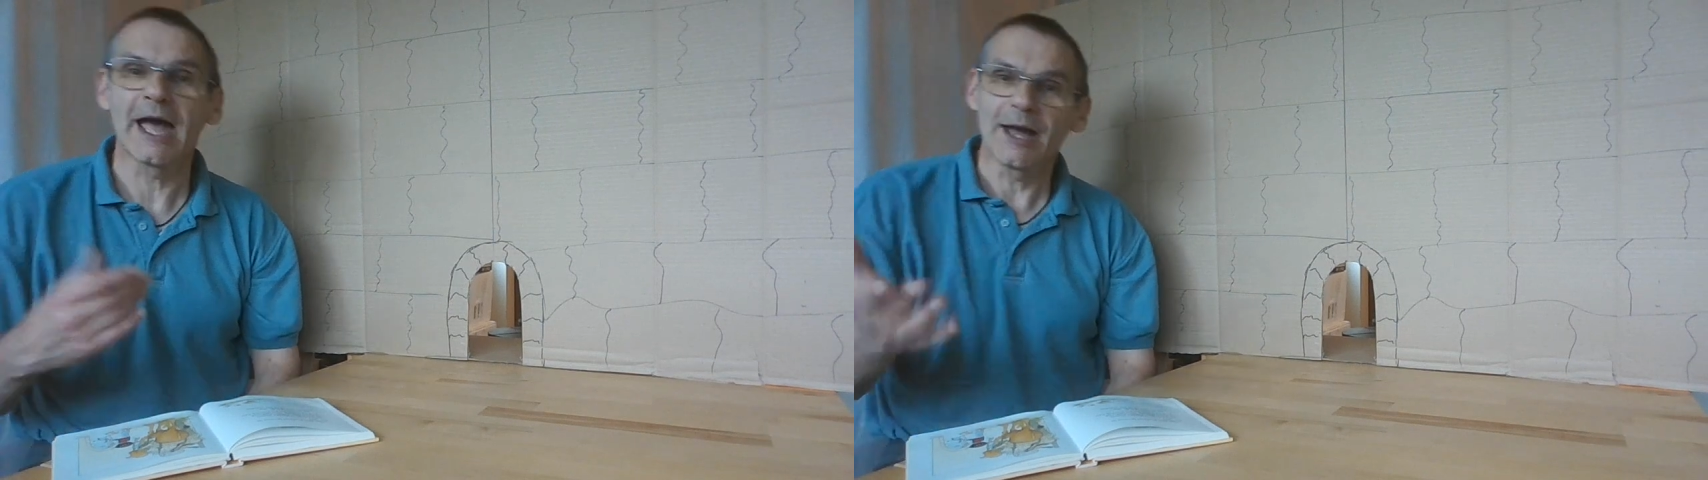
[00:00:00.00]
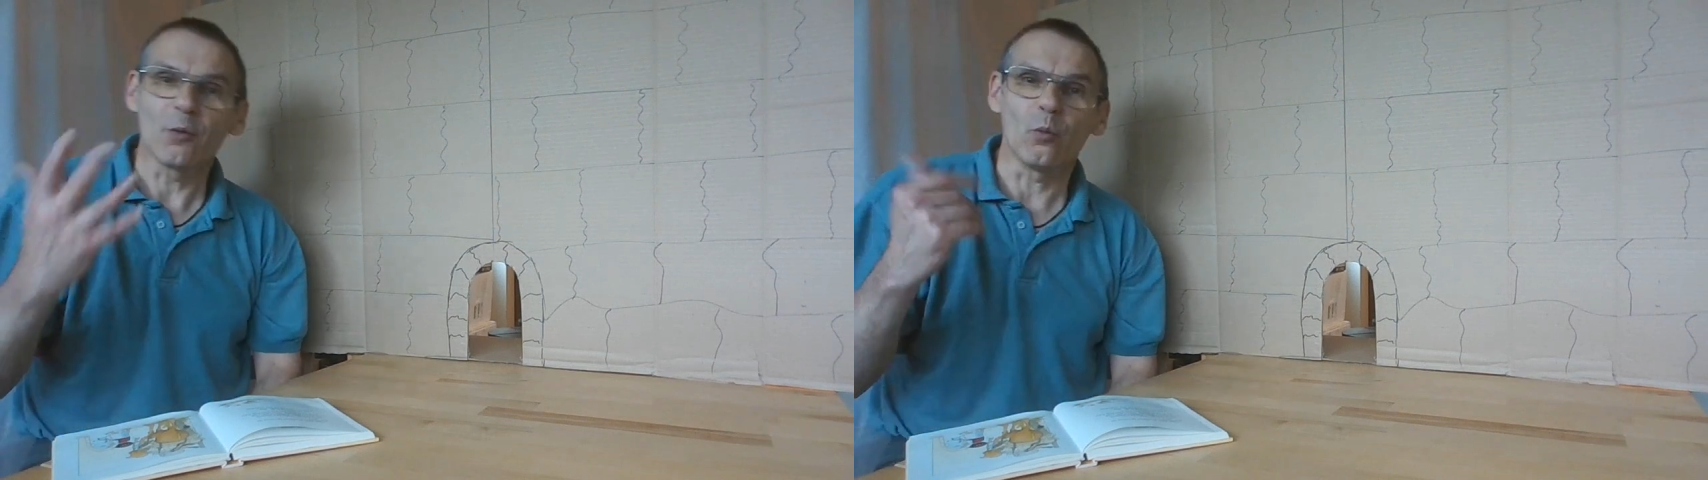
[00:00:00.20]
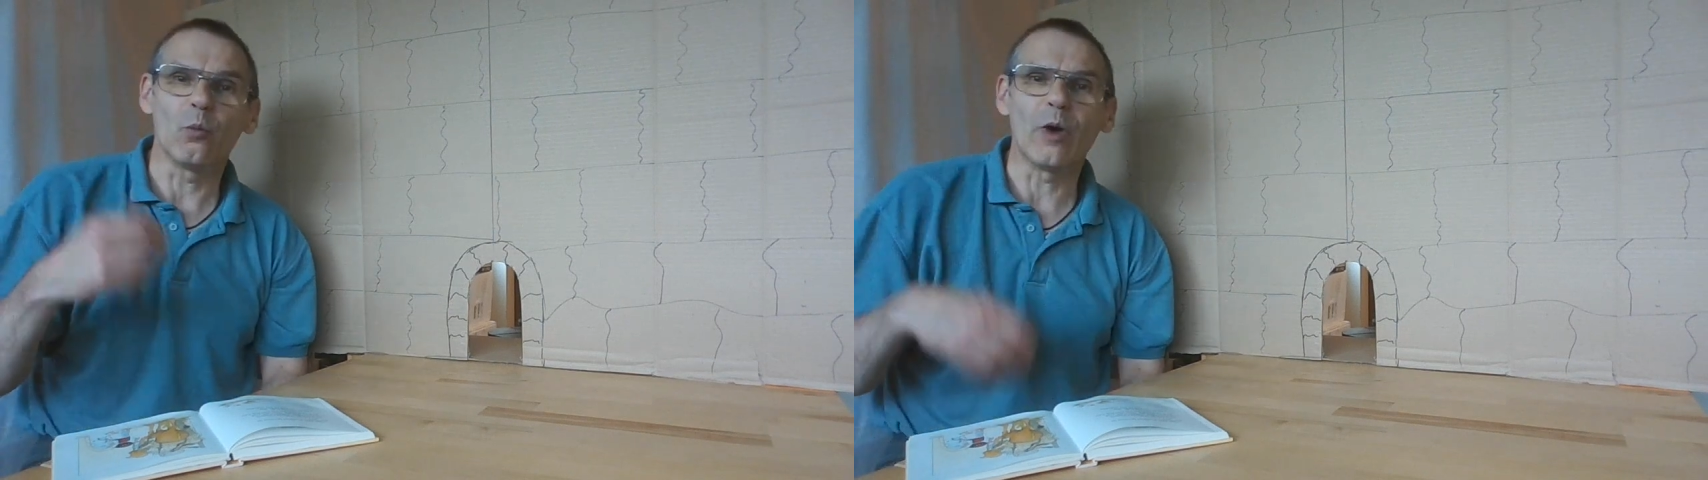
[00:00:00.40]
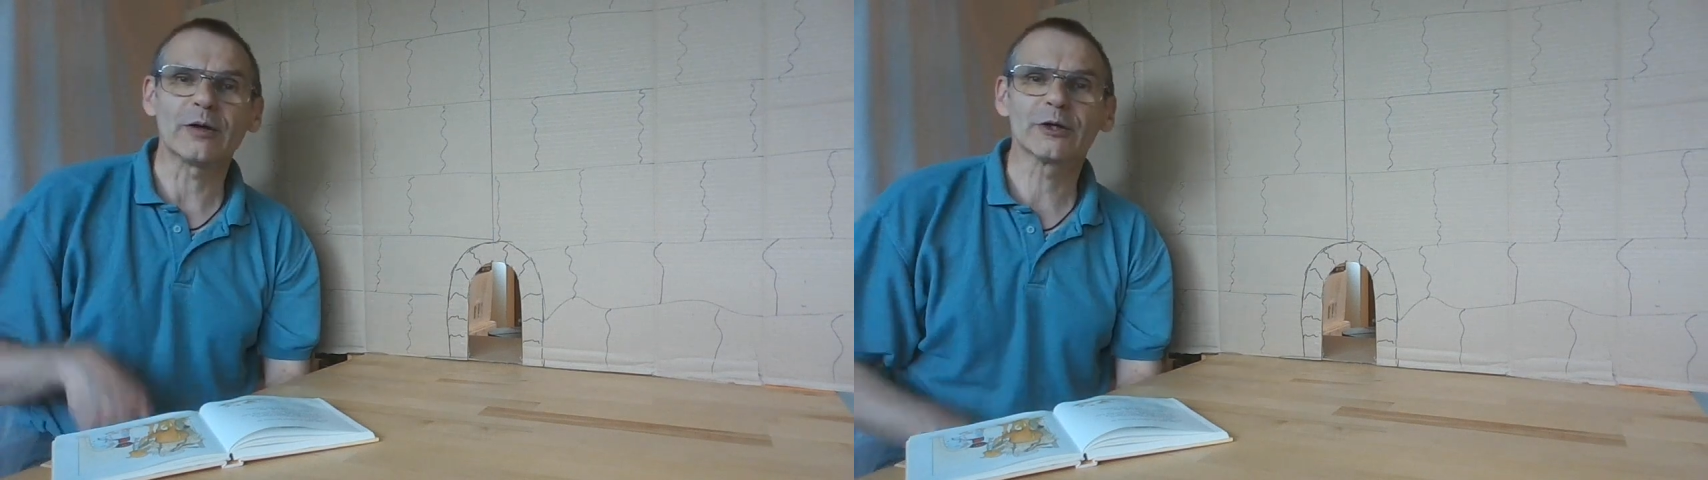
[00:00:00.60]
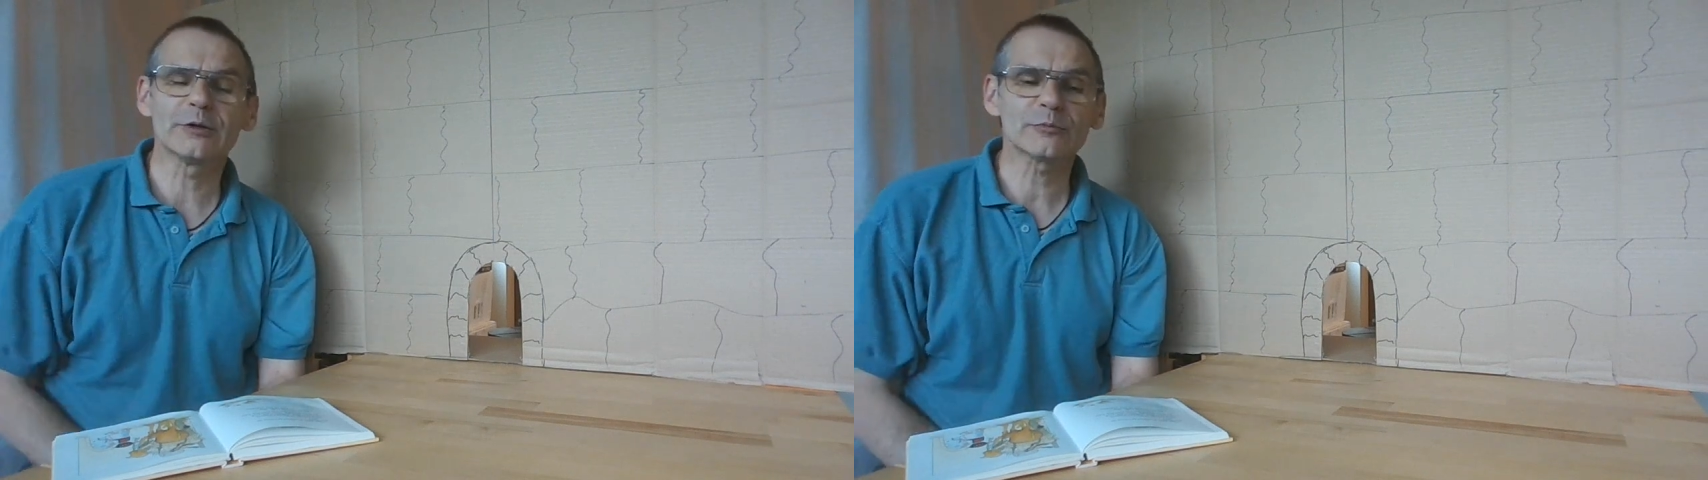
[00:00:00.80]

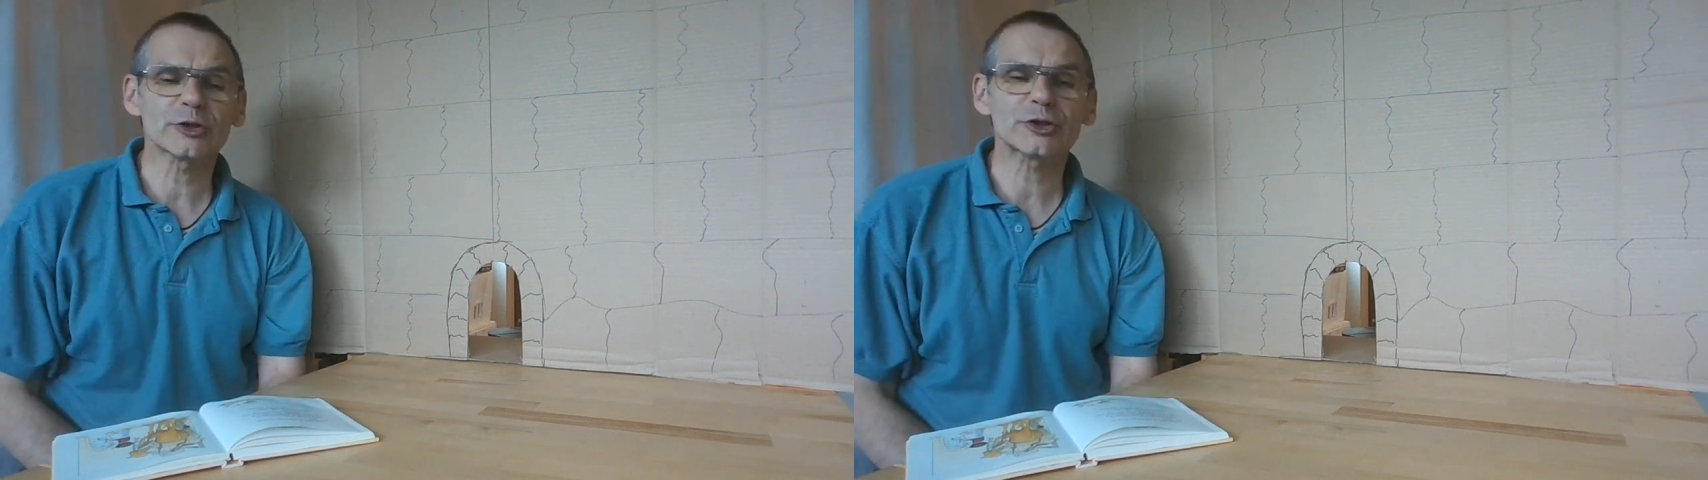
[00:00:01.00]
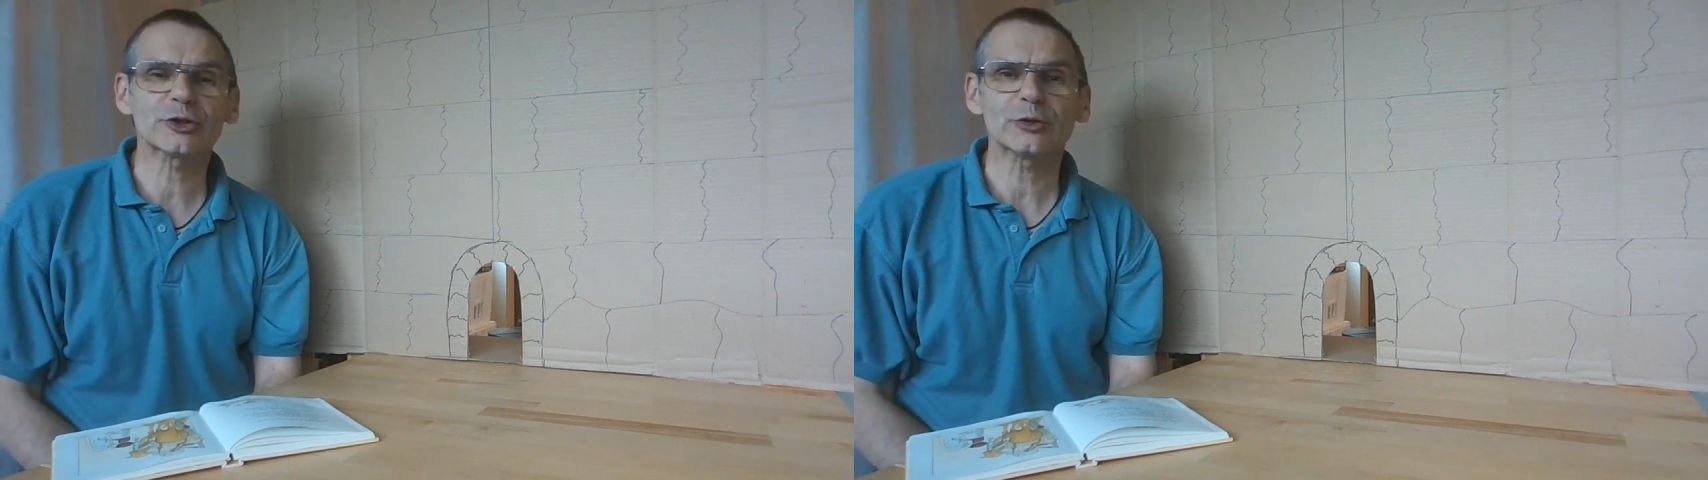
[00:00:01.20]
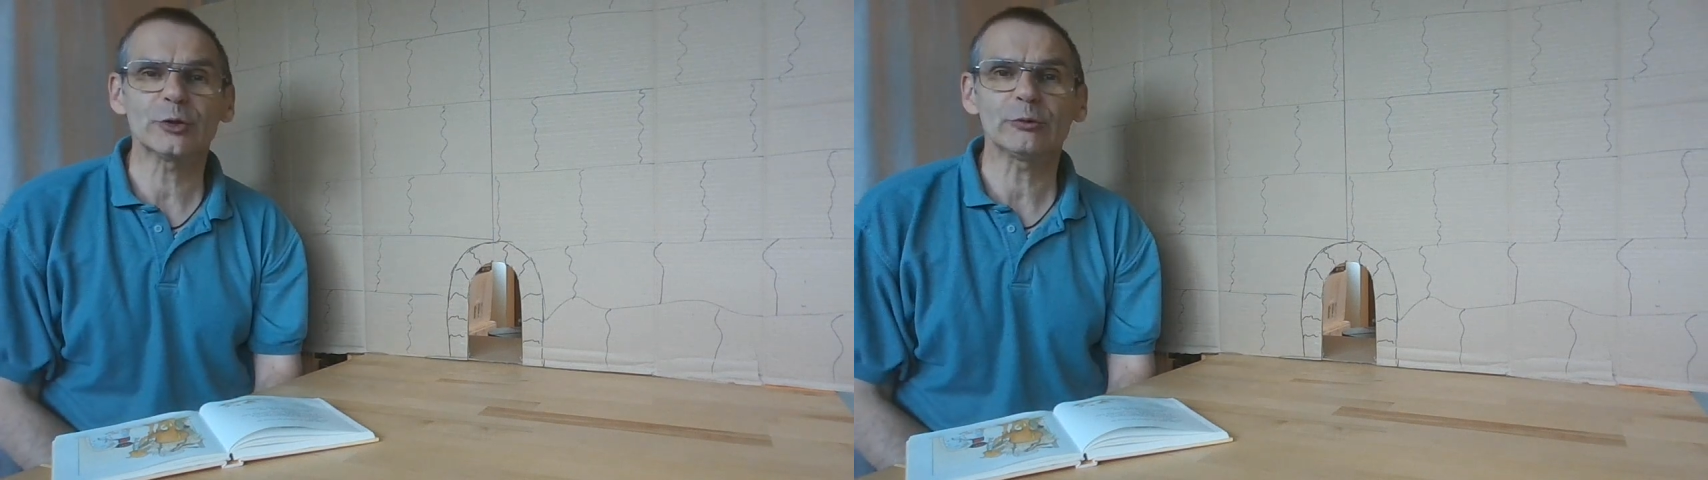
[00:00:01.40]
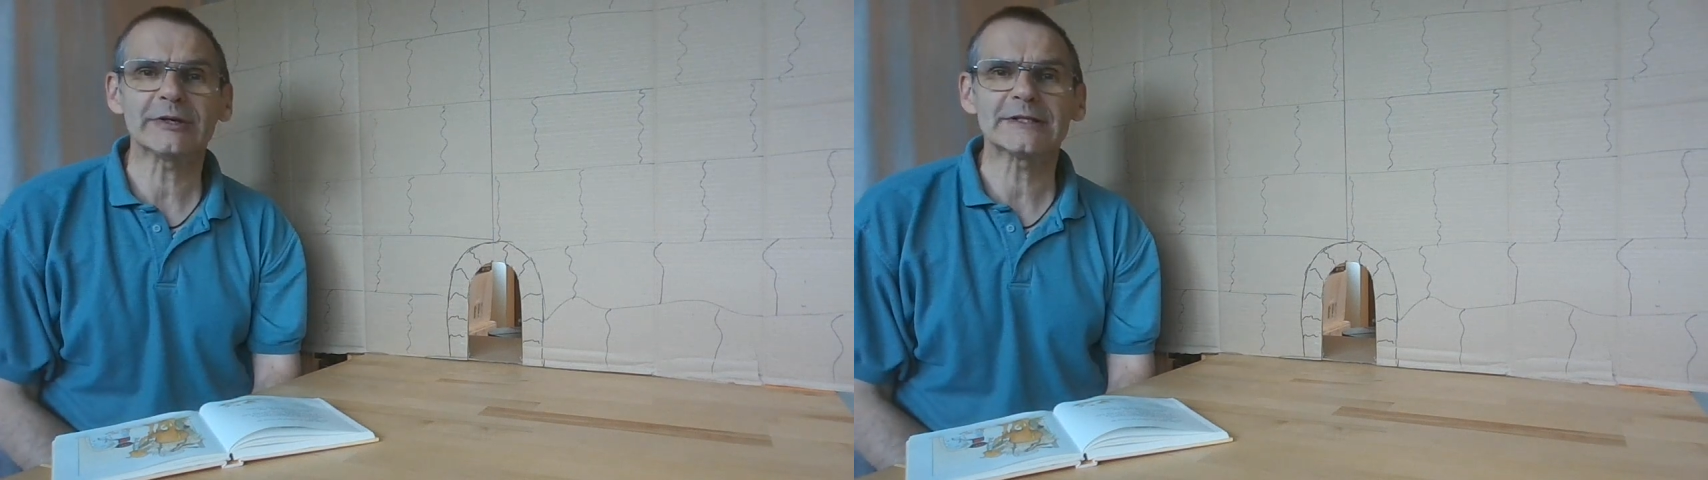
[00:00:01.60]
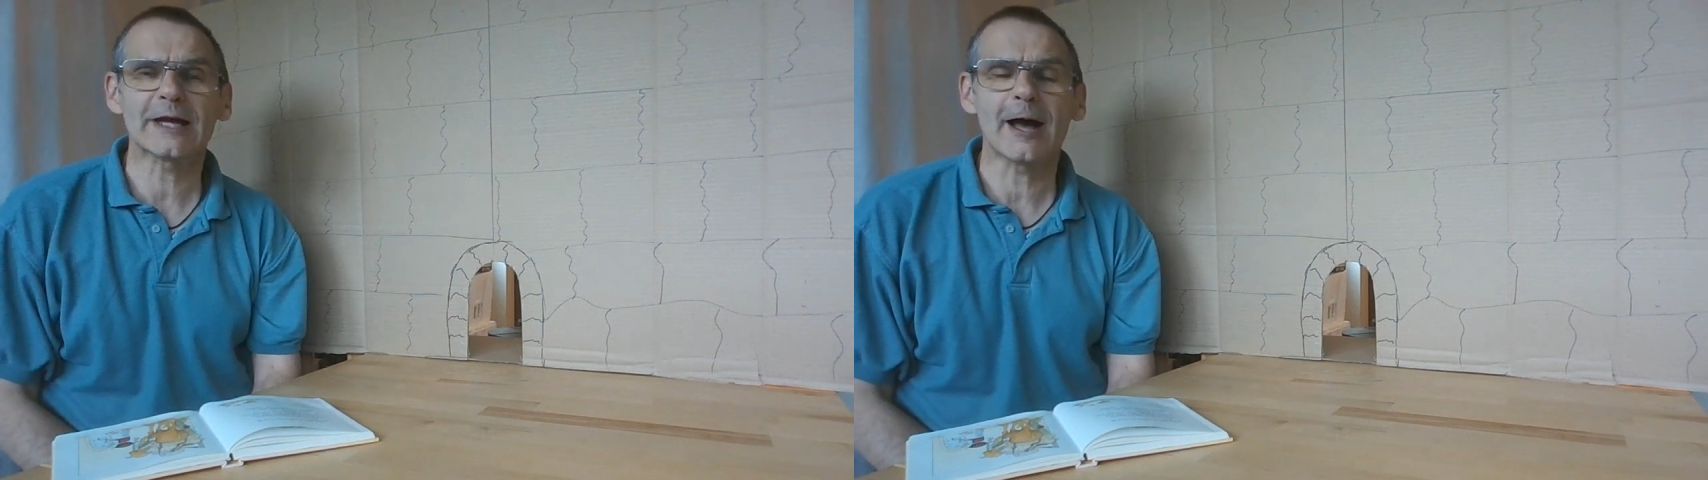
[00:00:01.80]
welcome to story
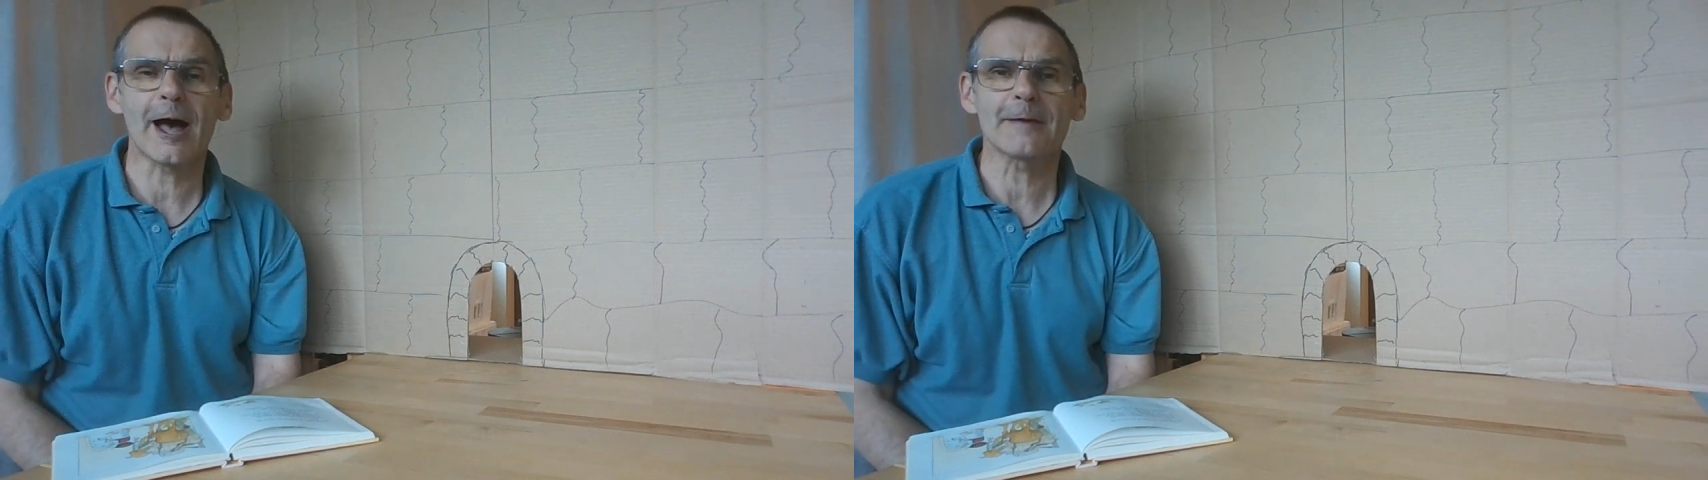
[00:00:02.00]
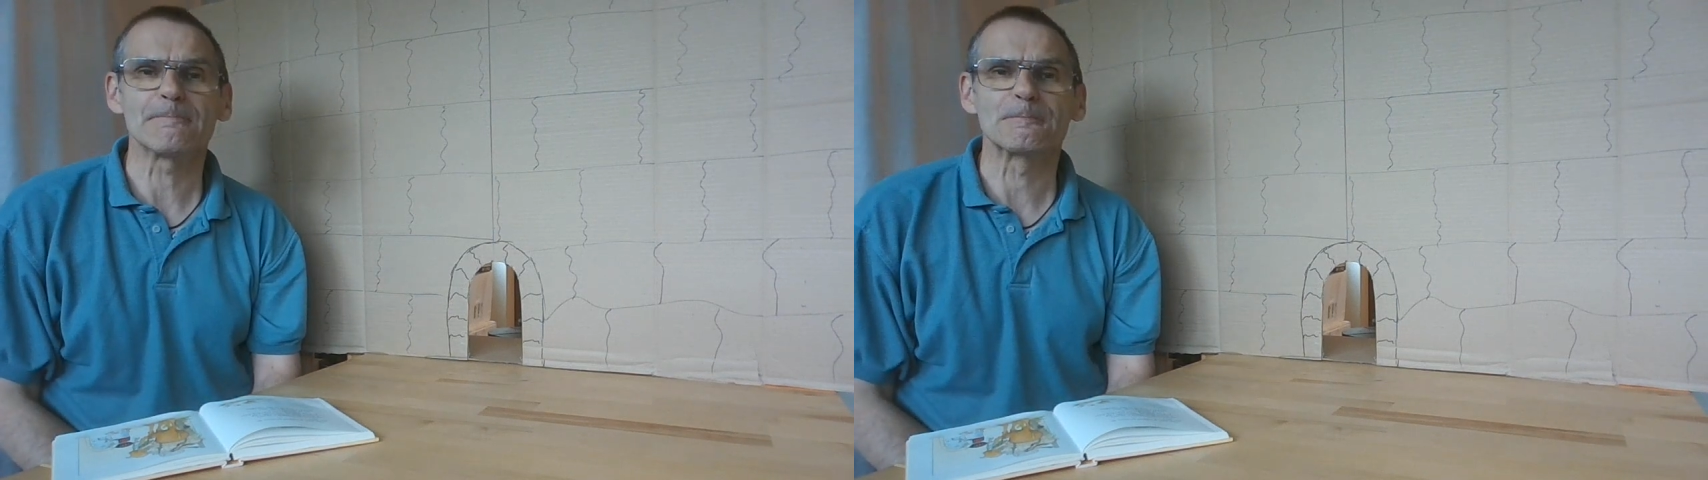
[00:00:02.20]
time.